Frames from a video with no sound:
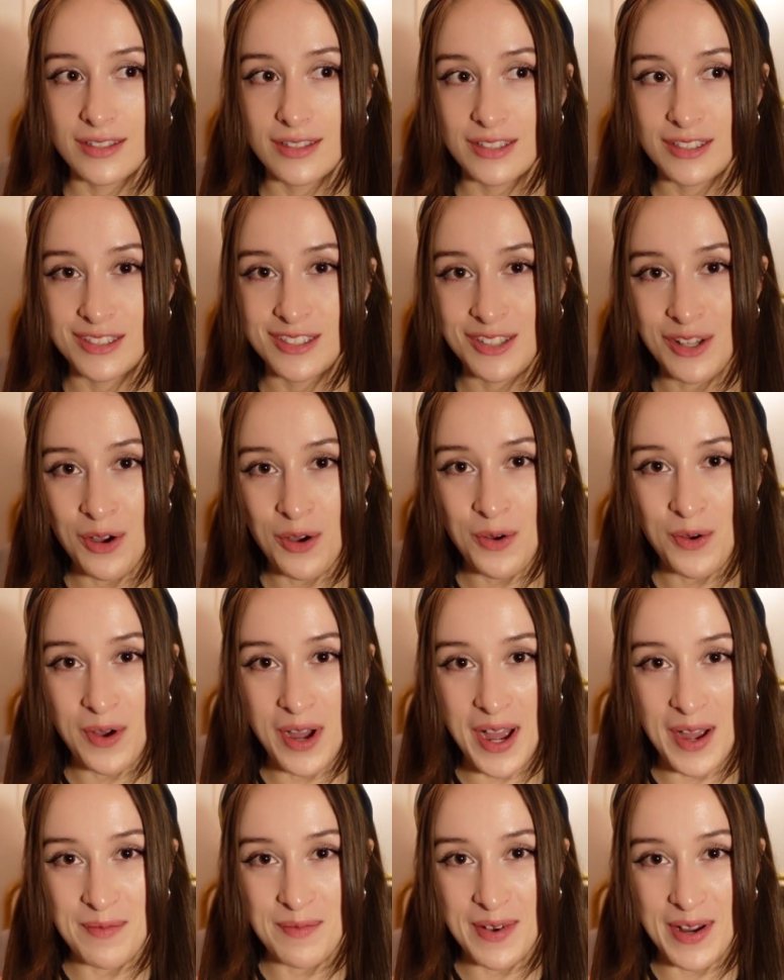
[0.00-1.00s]
So
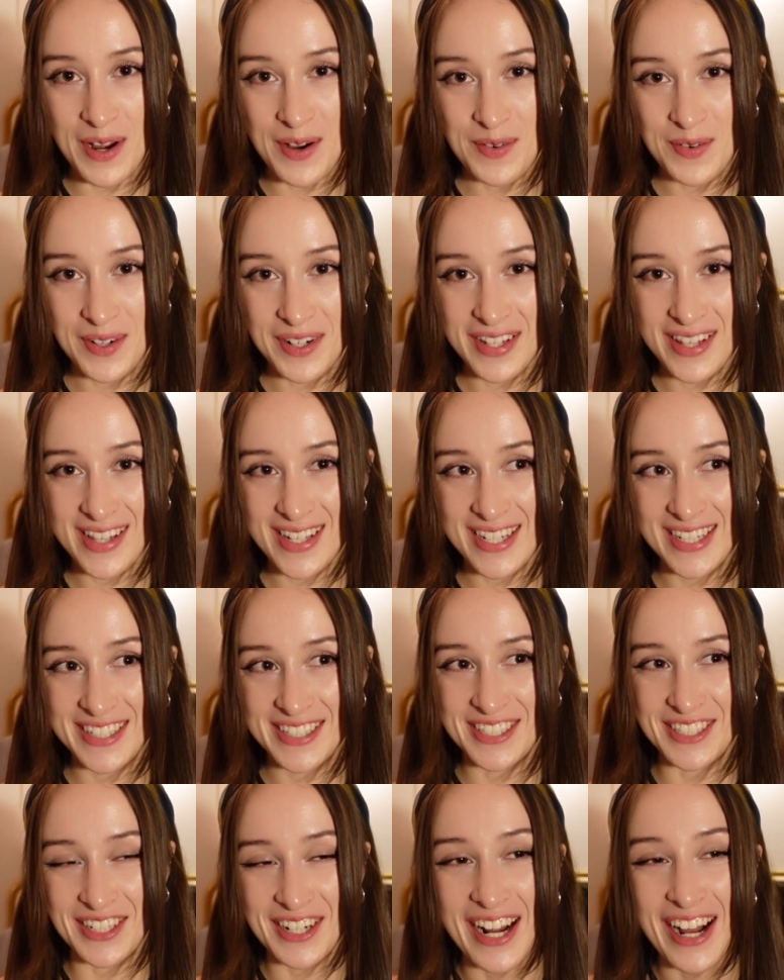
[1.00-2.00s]
I'm not really
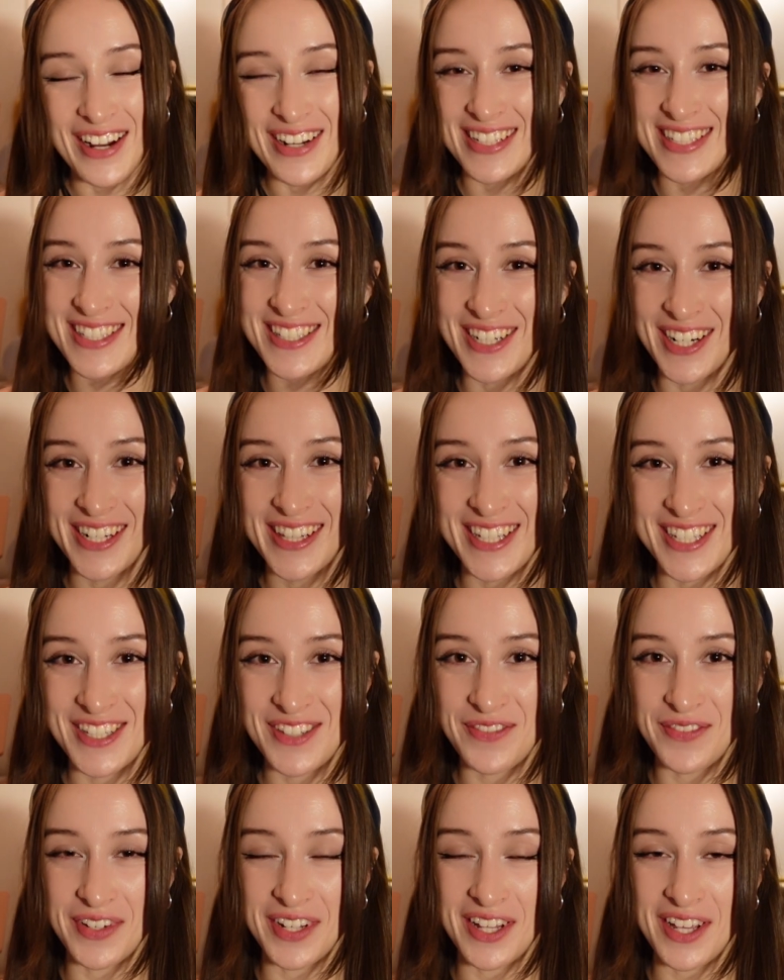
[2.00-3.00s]
sure how to start this
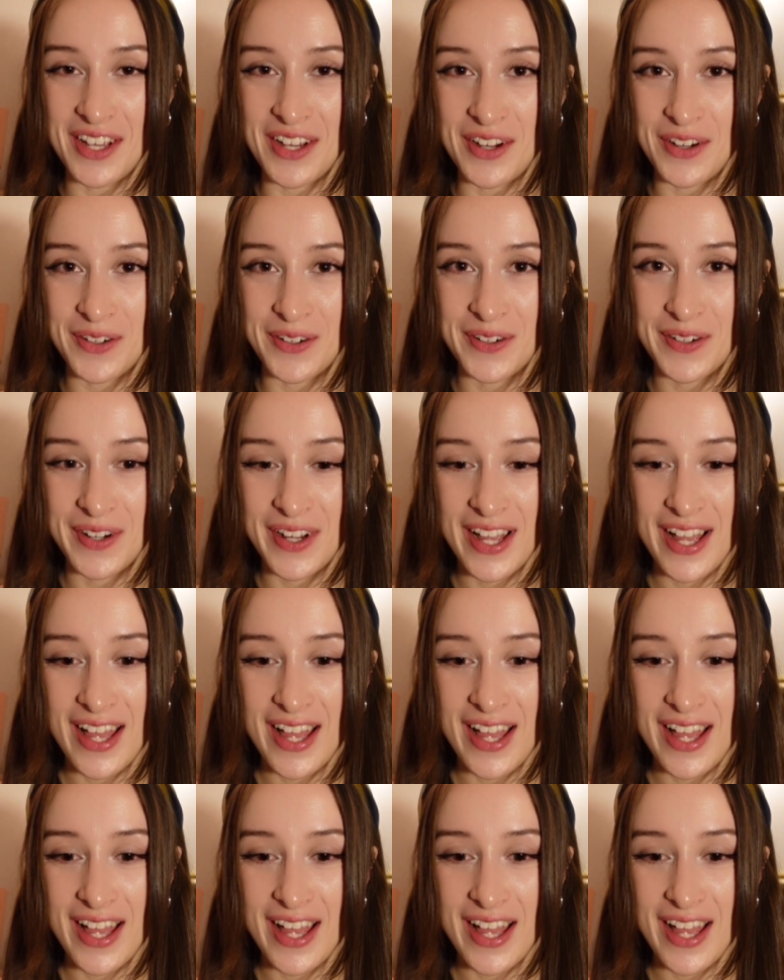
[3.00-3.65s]
video